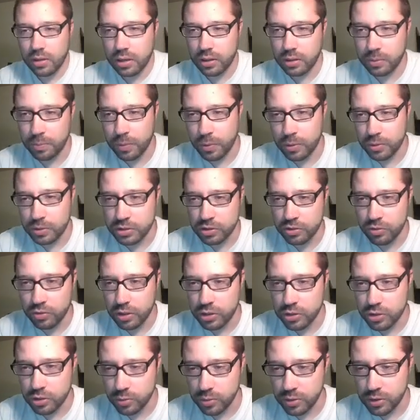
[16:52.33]
an opponent's
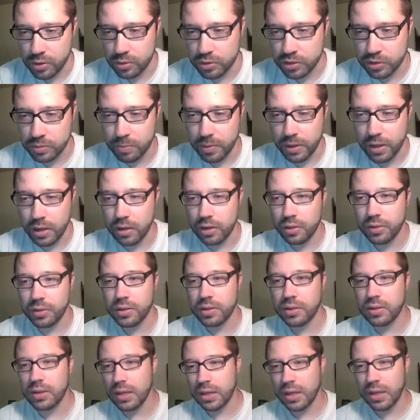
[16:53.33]
creature with your spell,
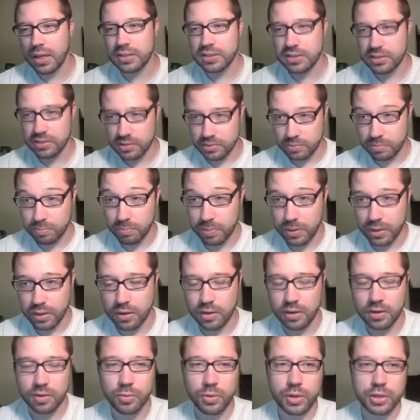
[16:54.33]
then it gets
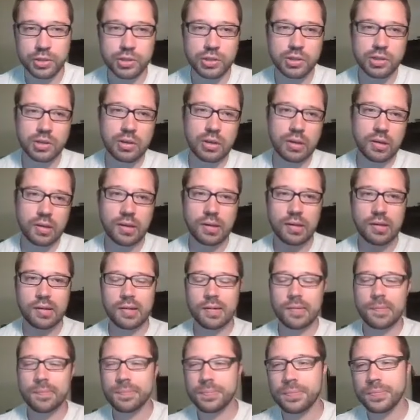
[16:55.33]
bigger, which
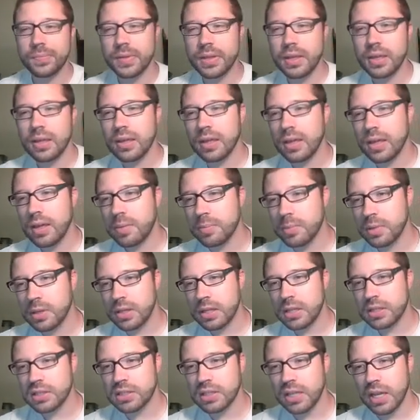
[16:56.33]

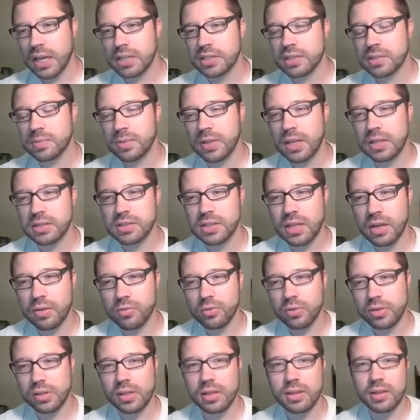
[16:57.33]
is nice, but that's not
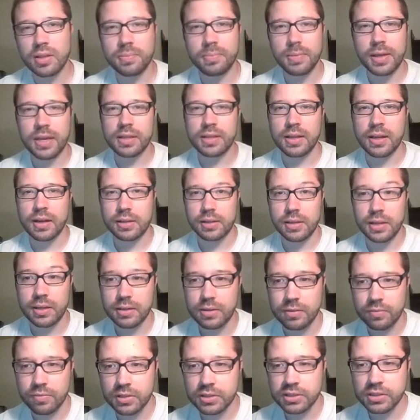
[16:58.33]
really the main highlight
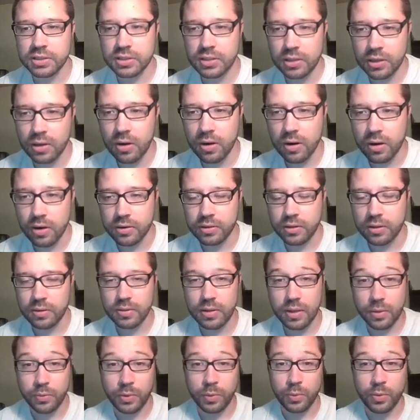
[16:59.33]
of this card
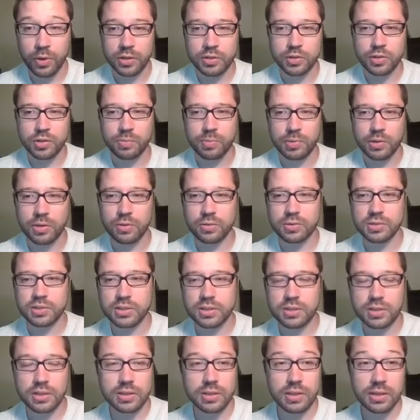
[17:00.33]
that we want to abuse.
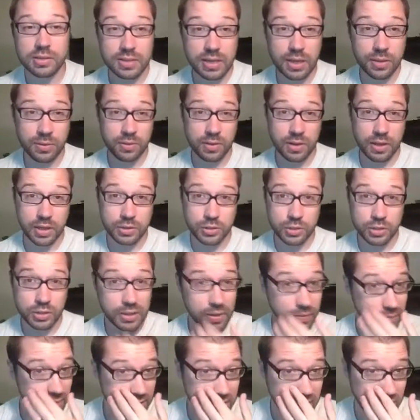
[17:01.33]
The Death Touch,
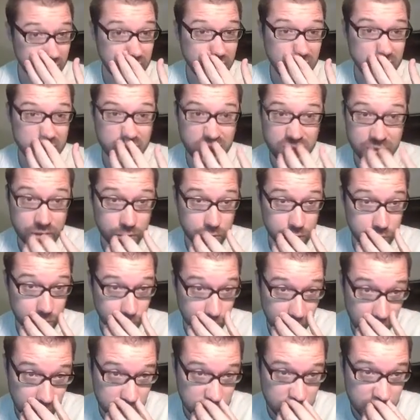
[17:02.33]
giving Death Touch to your
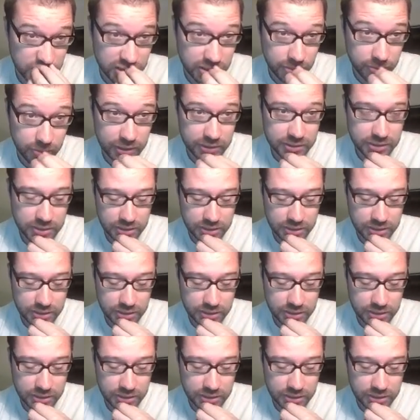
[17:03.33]
spells is the best